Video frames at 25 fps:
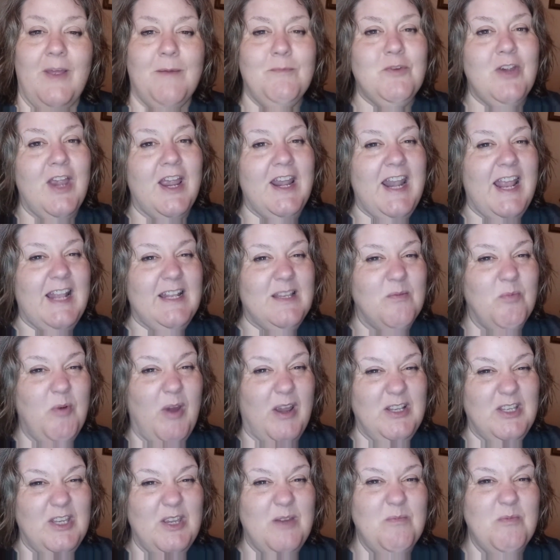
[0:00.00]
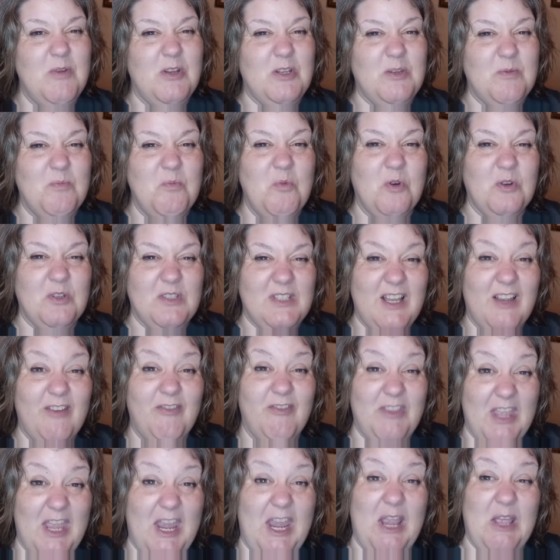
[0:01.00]
I'm trying not to bring too much more stuff
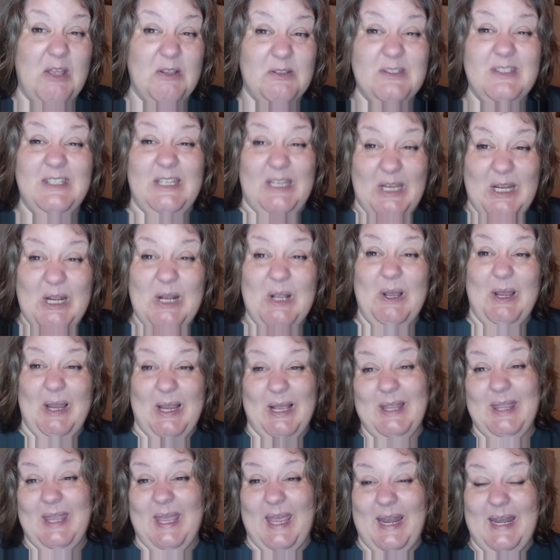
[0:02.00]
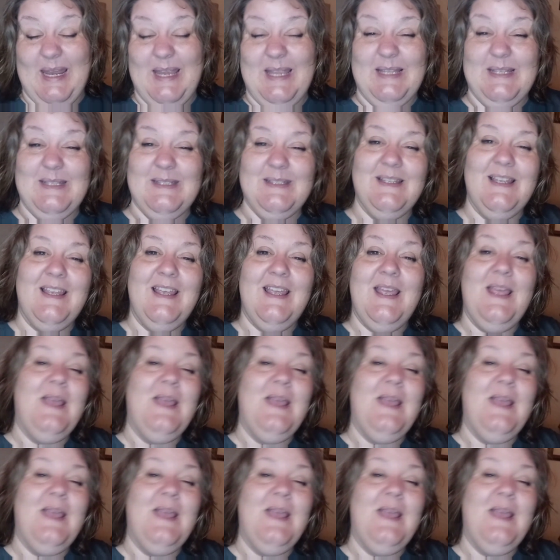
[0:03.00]
in the house. You know how that is.